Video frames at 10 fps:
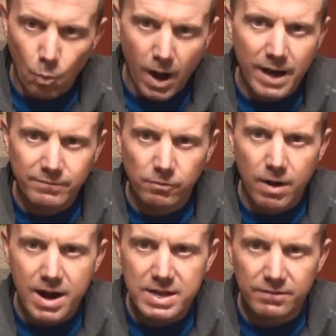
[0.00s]
wide
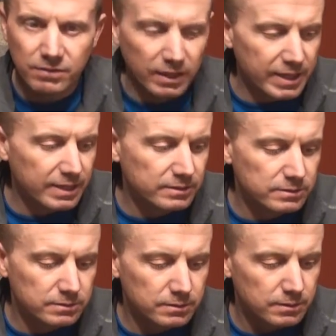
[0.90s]
variety of
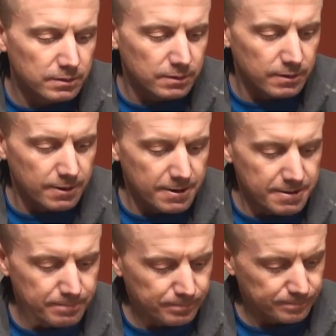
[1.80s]
lengths.
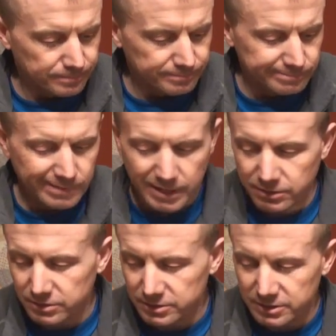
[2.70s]
I
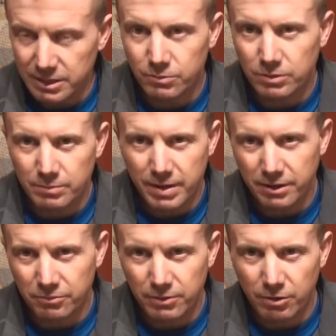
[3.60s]
usually stick with
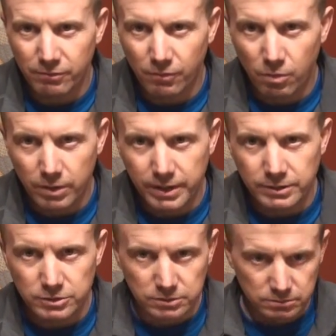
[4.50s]
about a 3 or 4
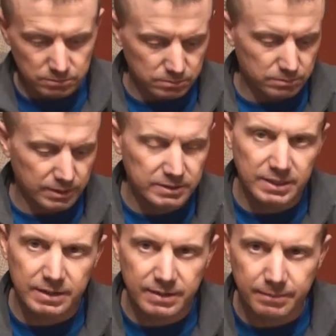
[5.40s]
inch. They
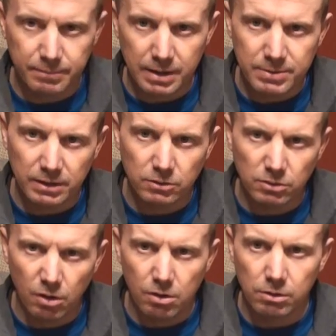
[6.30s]
say that maybe a
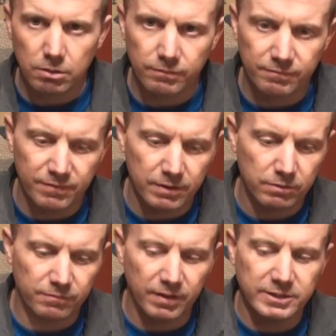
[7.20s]
little longer
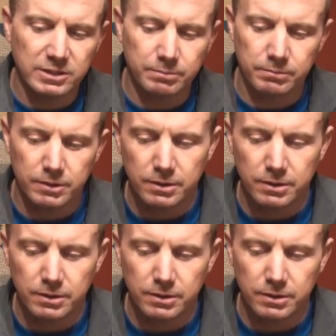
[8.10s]
feather fletching